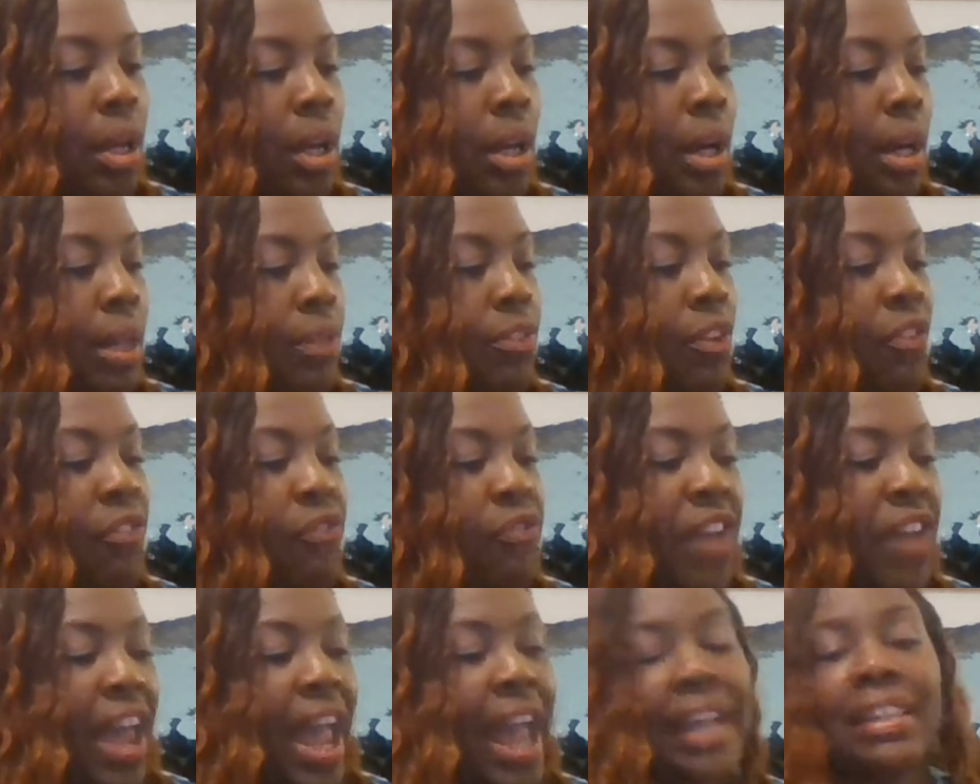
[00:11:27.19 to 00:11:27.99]
the
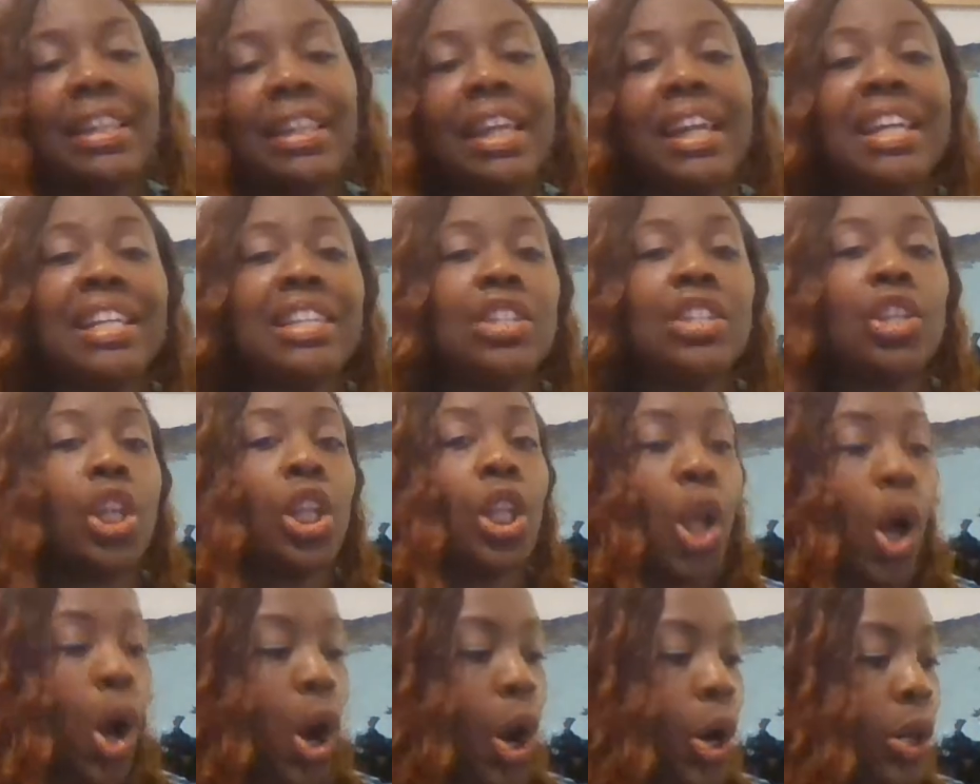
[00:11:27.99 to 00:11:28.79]
fact that he's a
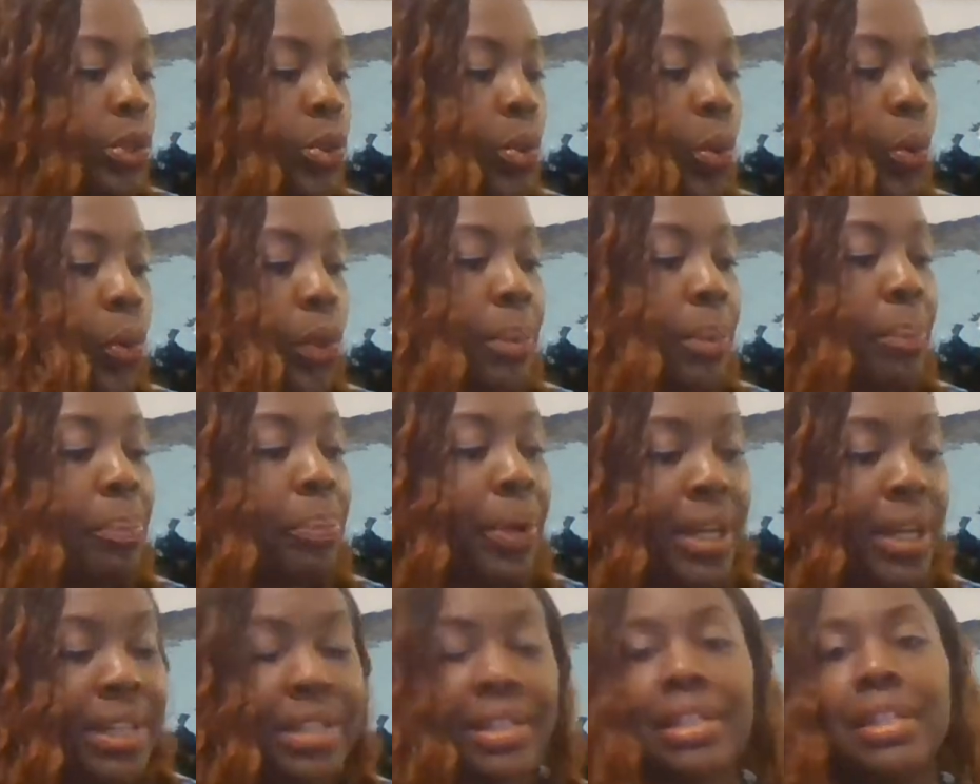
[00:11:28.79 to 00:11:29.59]
law and order
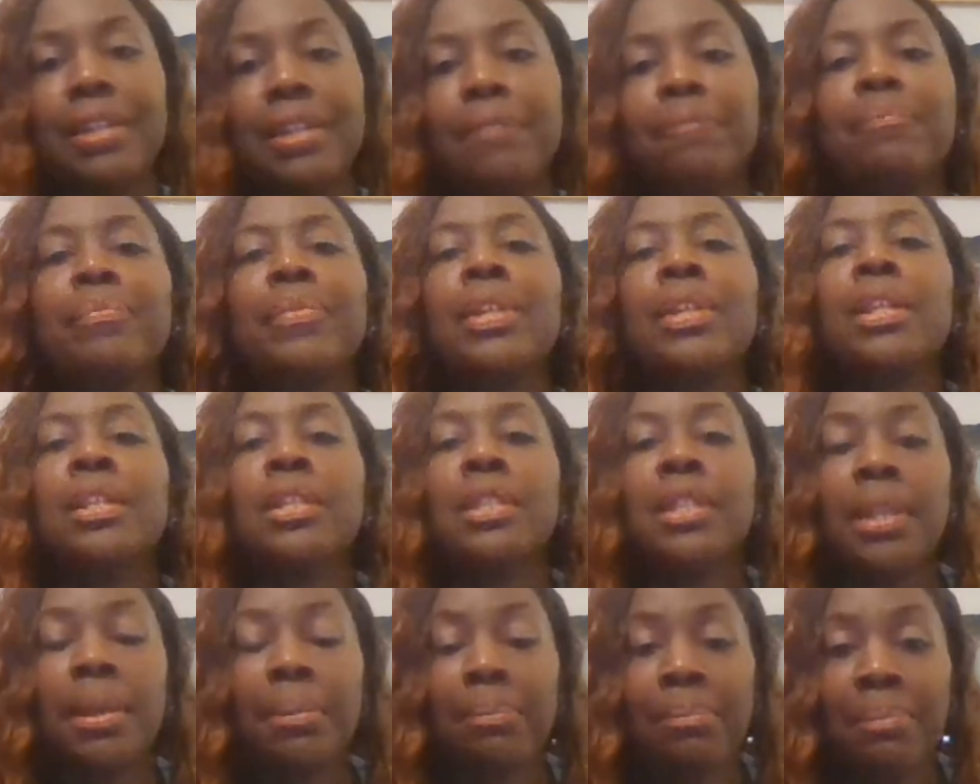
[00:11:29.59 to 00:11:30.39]
president,
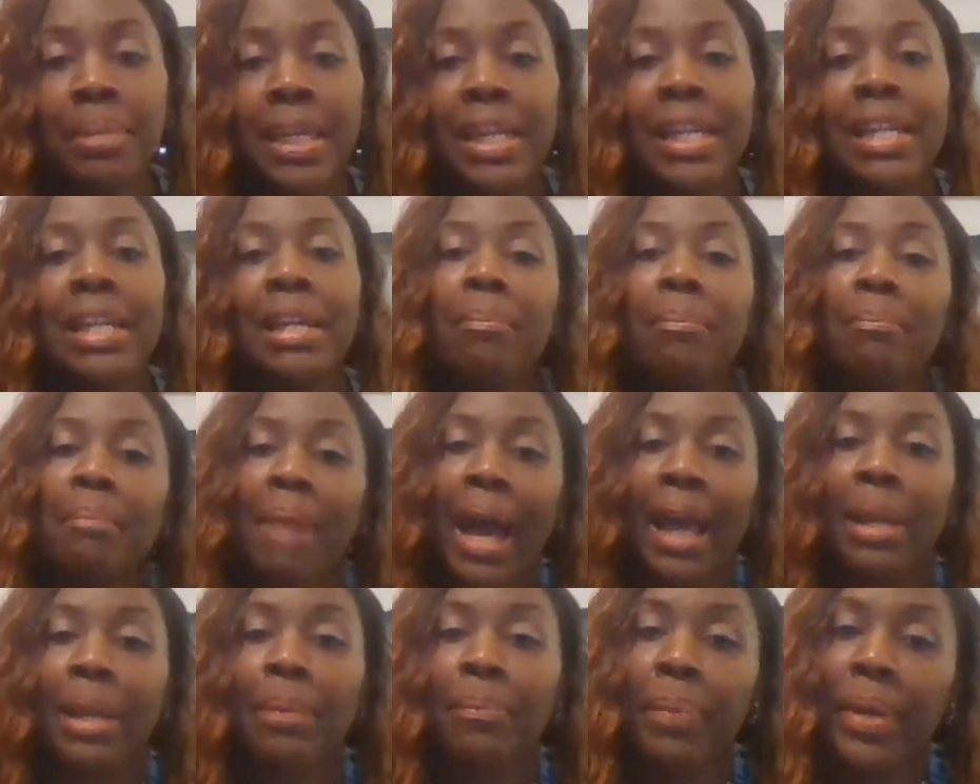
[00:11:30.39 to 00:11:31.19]
to me, in
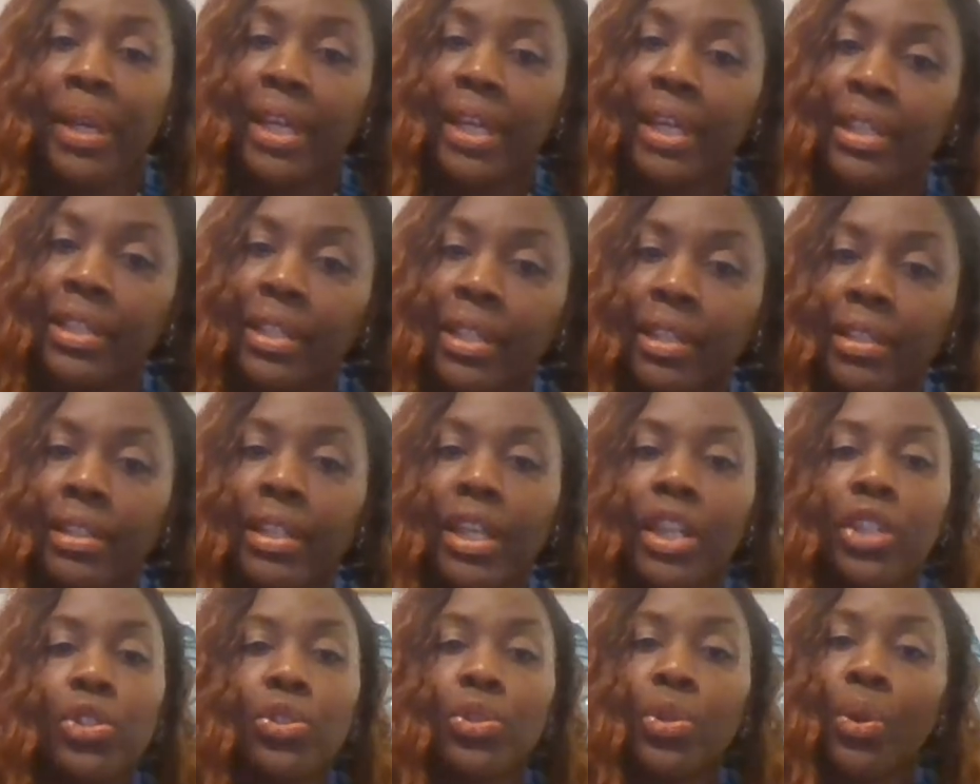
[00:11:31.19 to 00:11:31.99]
my opinion,
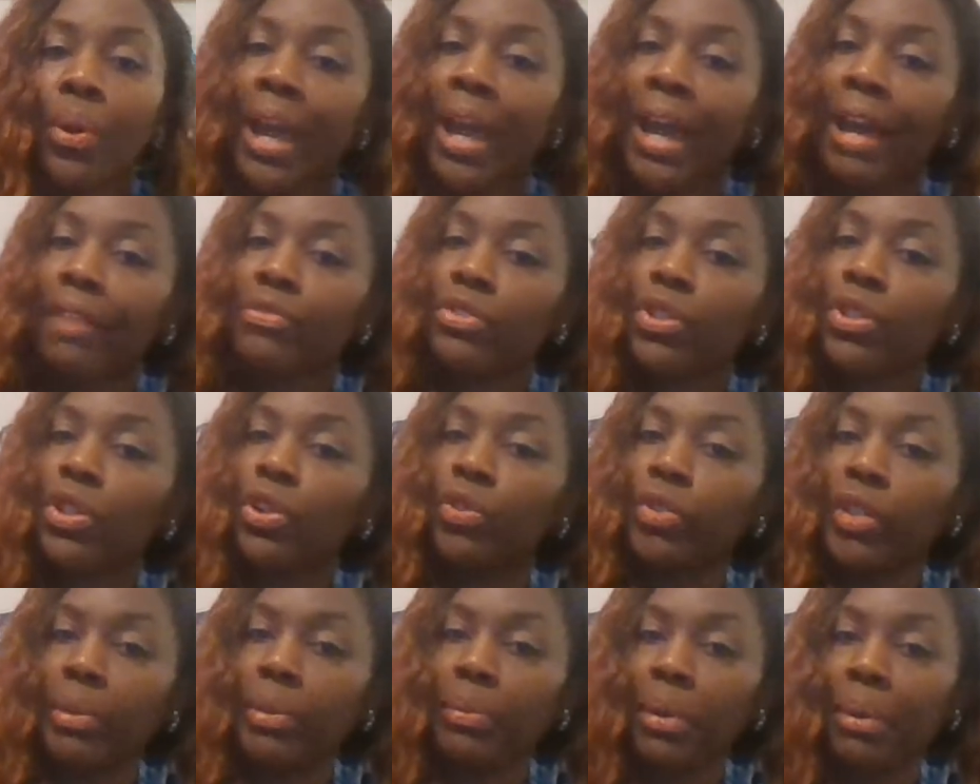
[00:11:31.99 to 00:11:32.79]
and you don't have to
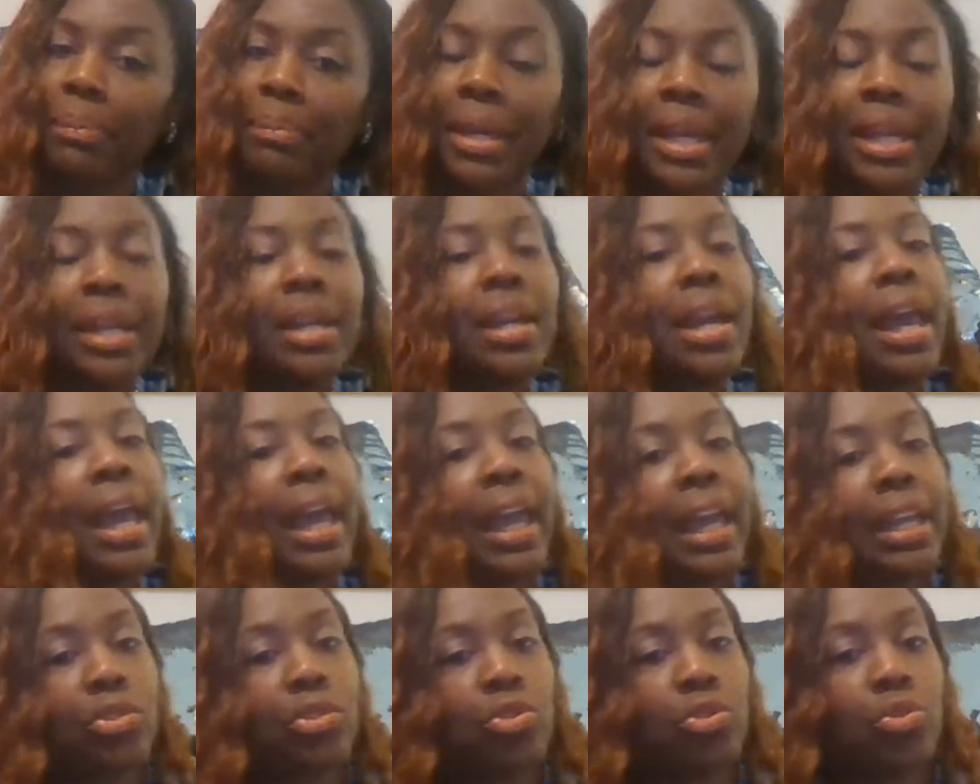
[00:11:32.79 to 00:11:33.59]
agree with me,
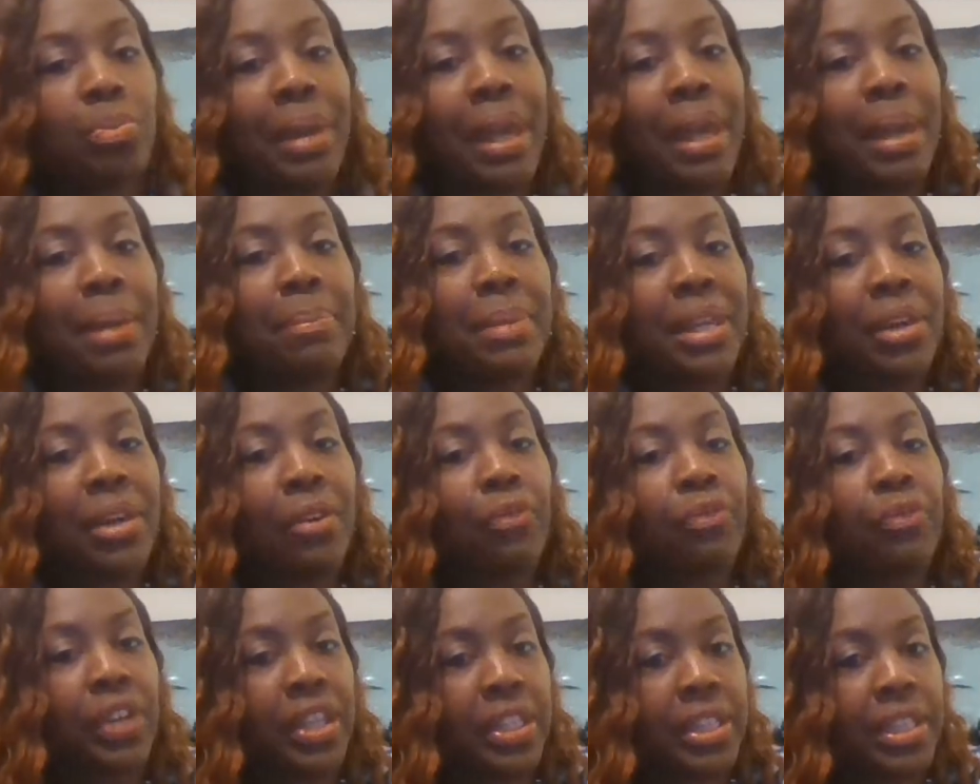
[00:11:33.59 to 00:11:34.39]
and you may be
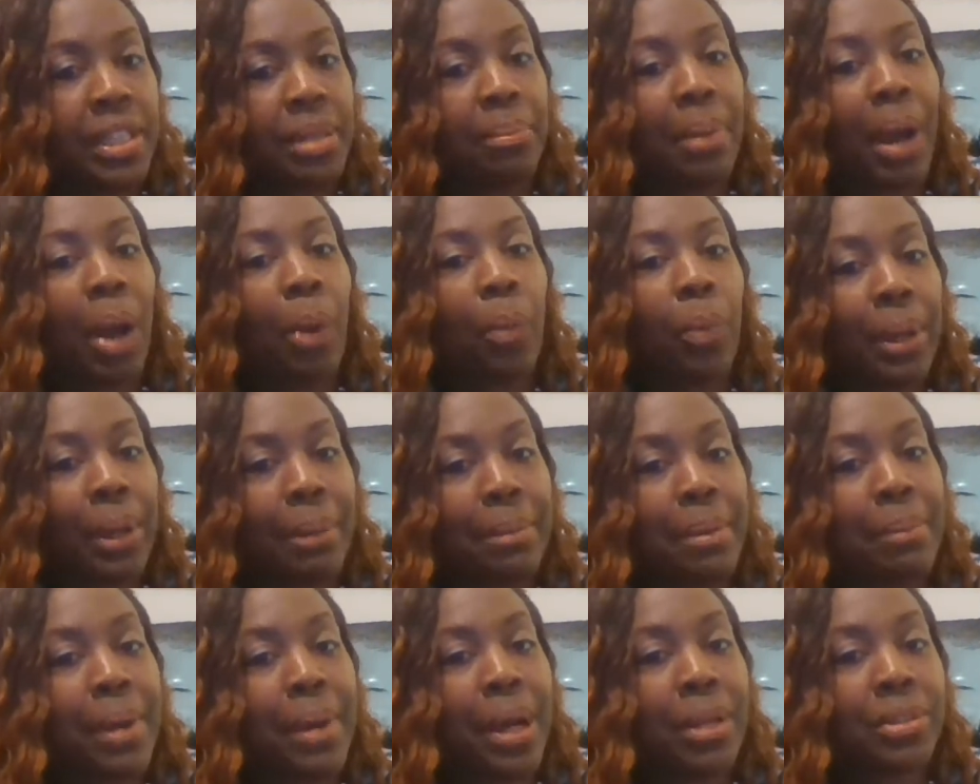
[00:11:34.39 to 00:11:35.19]
offended by what I'm
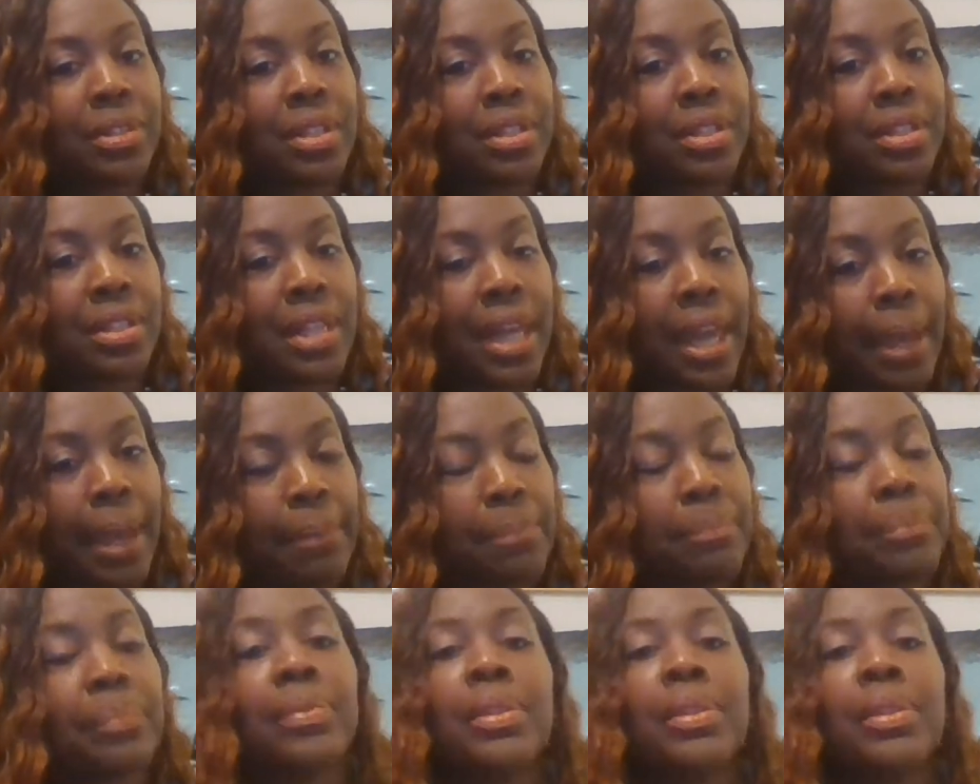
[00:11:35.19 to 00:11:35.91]
about to say,